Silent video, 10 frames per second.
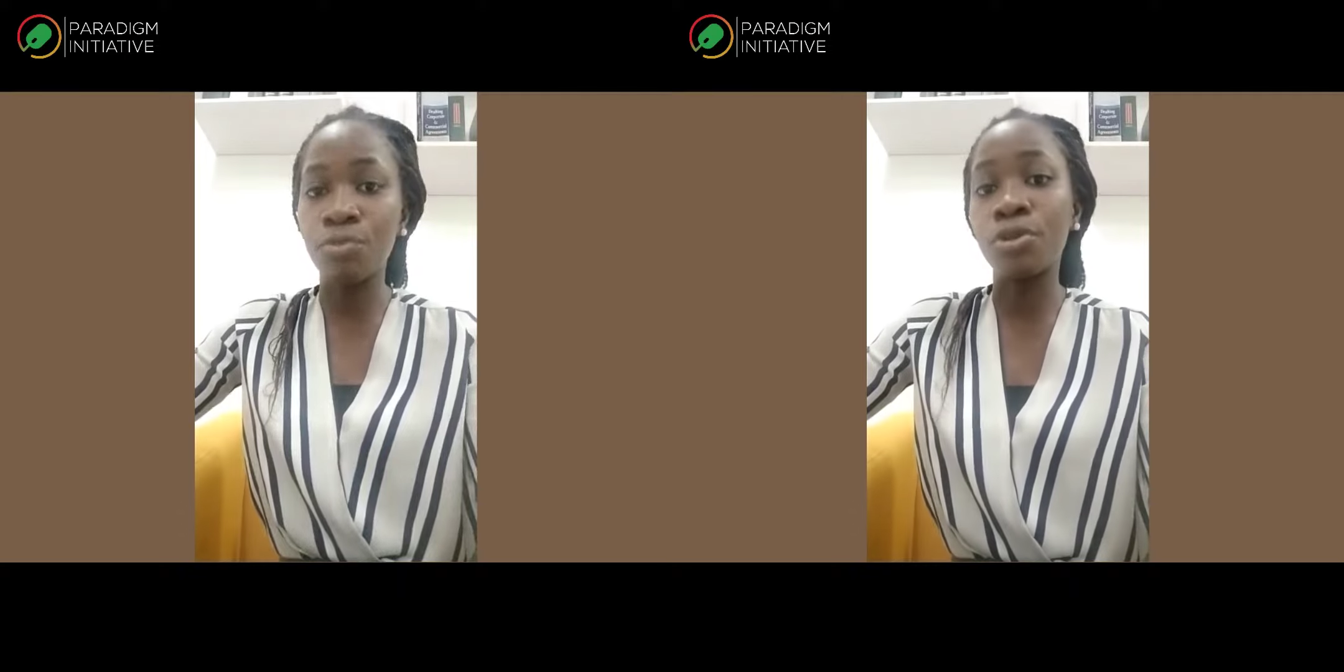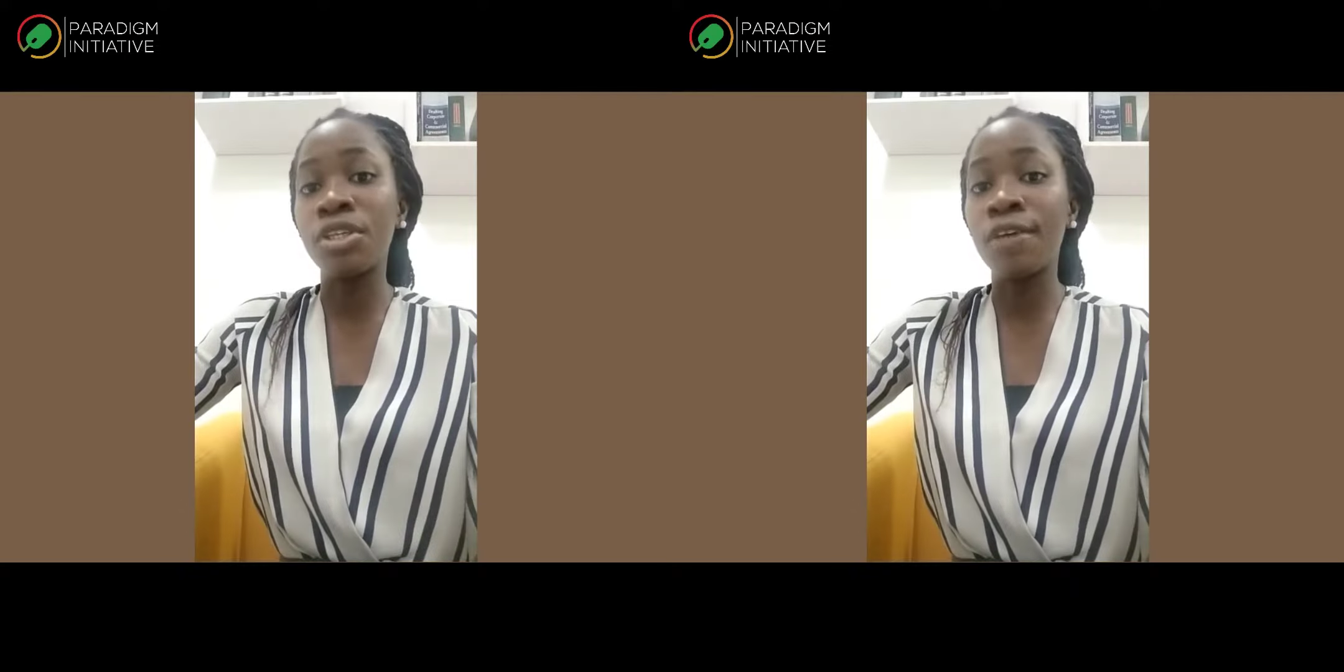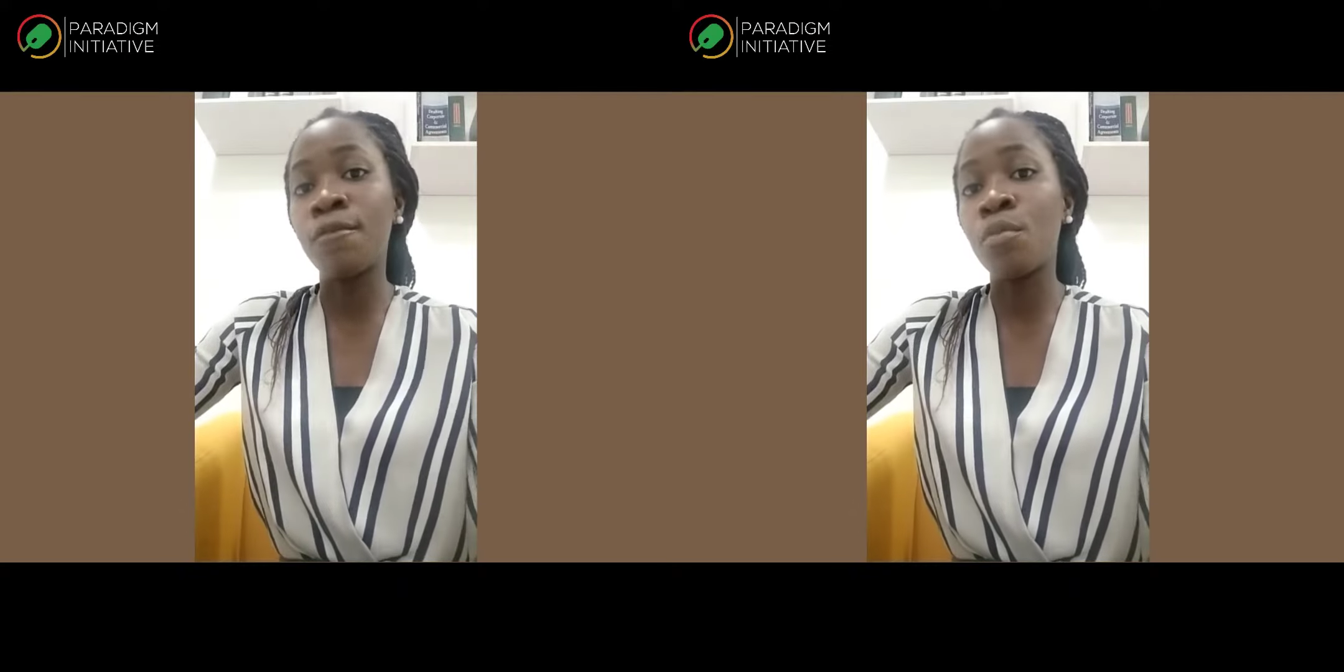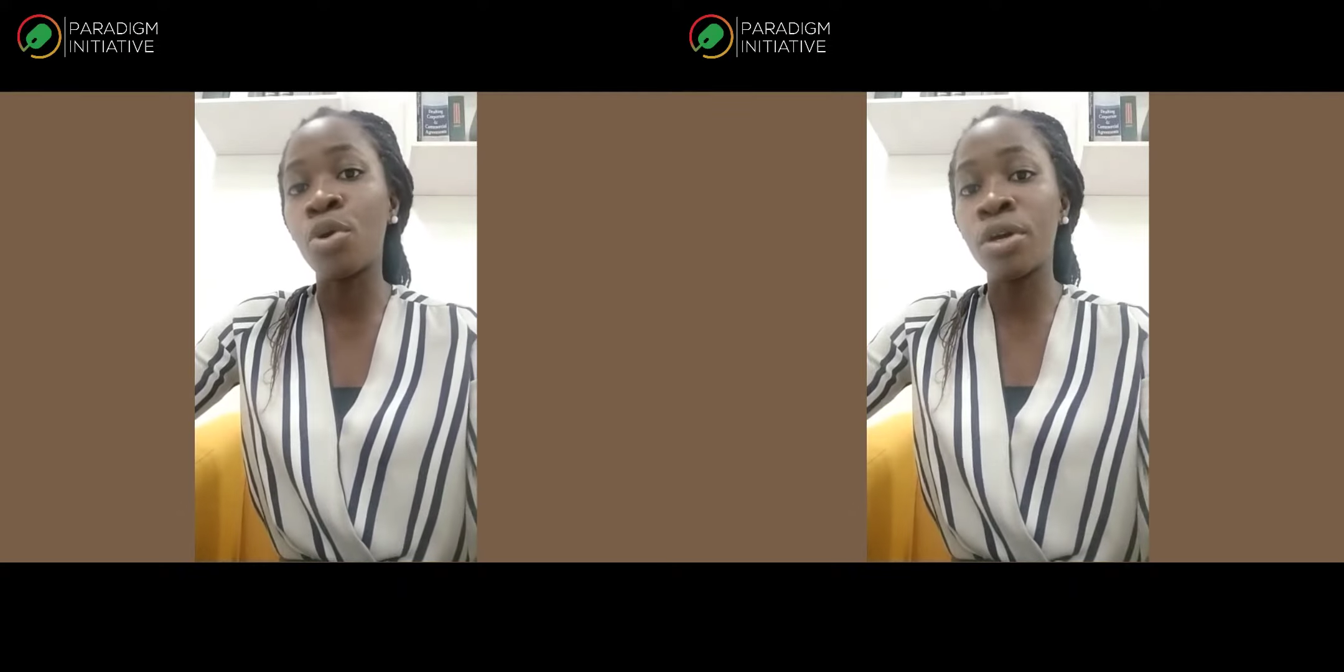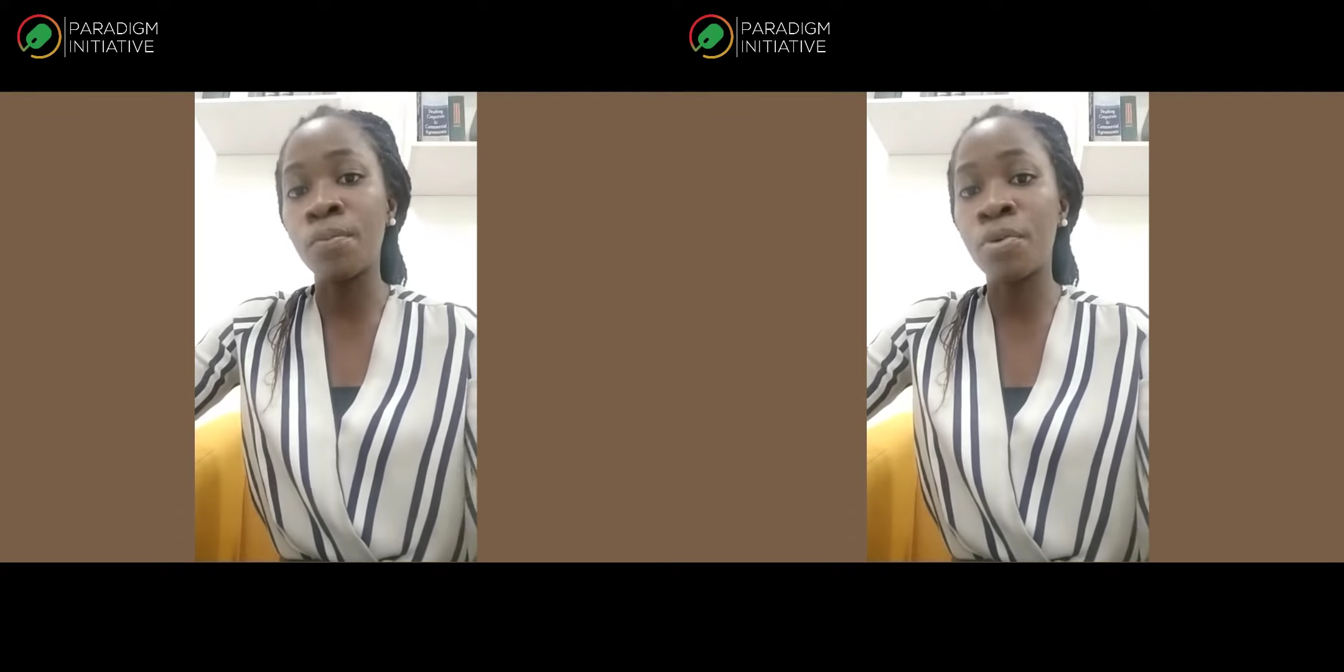was even
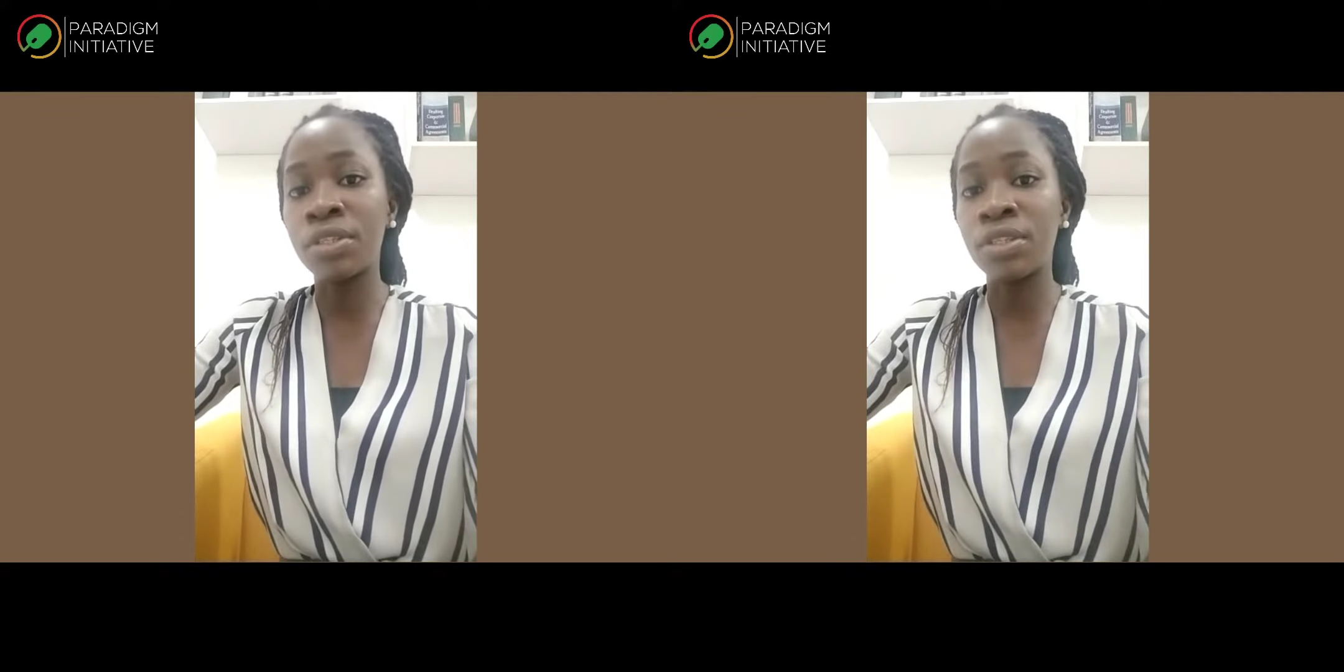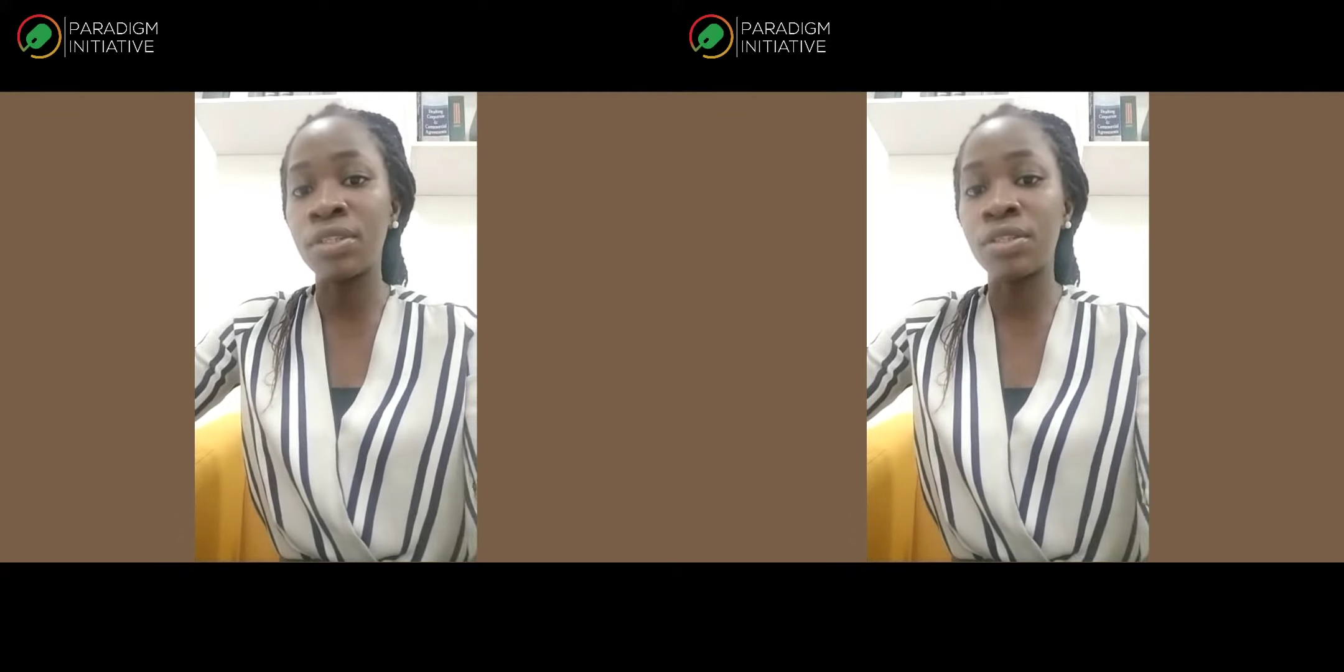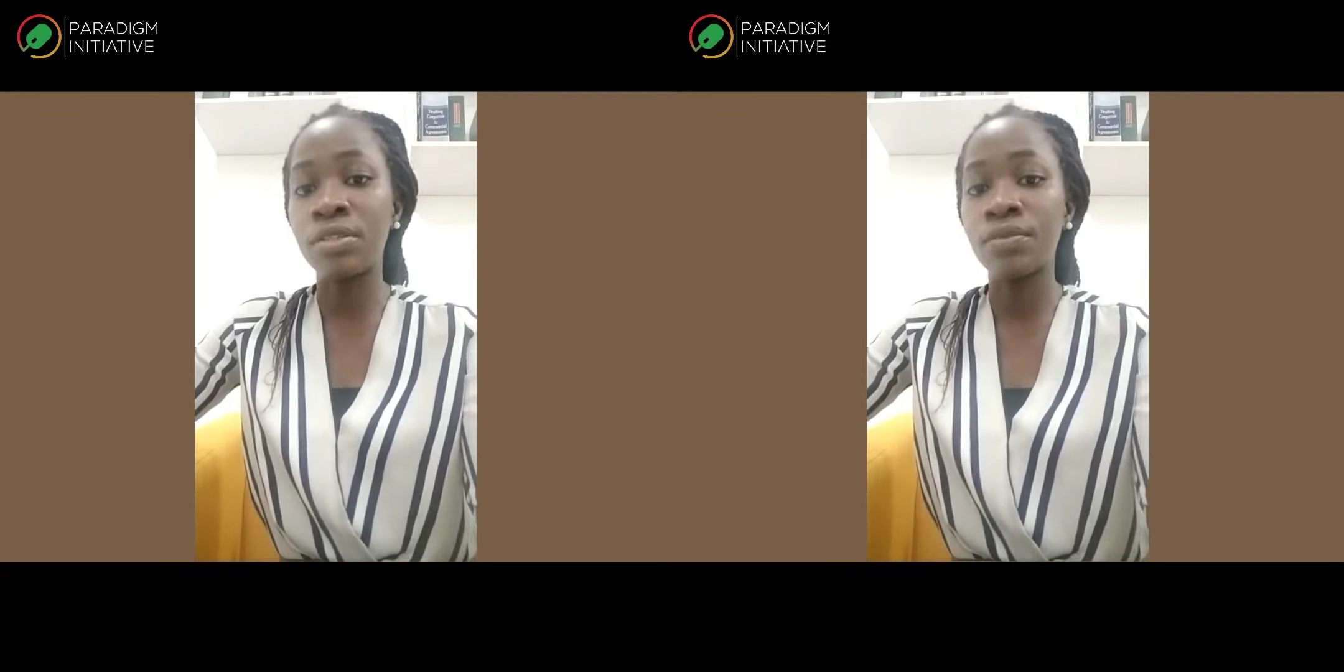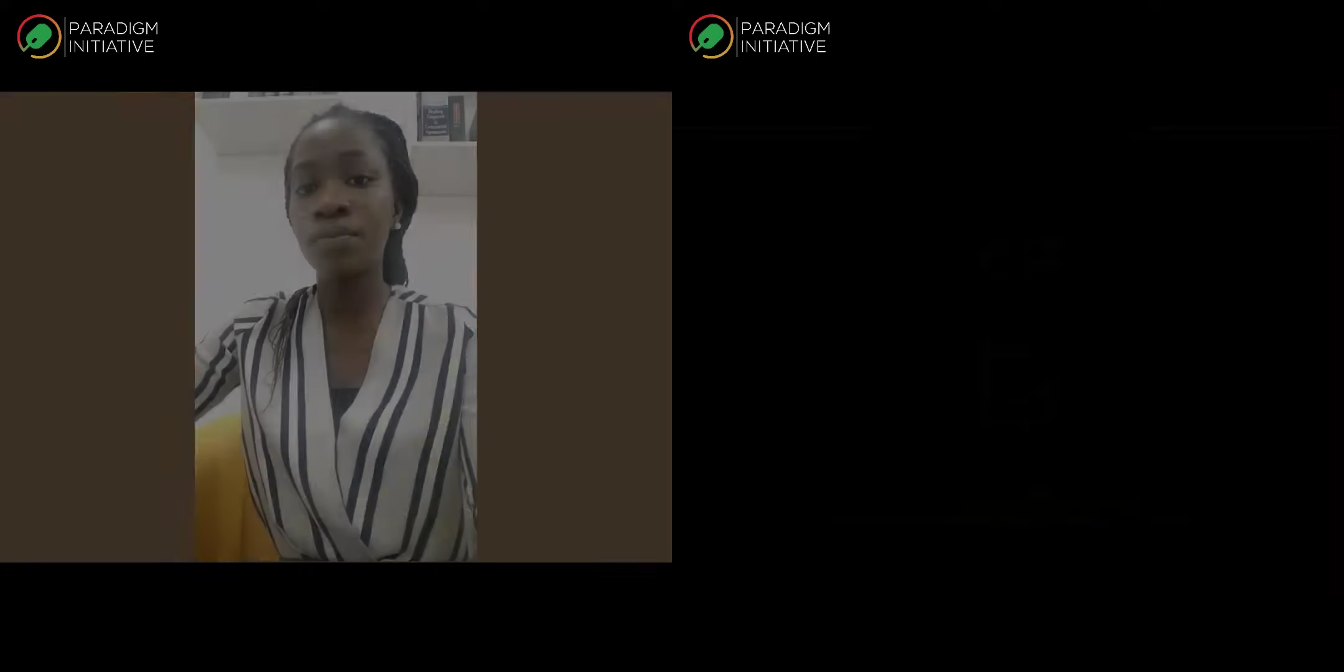more important.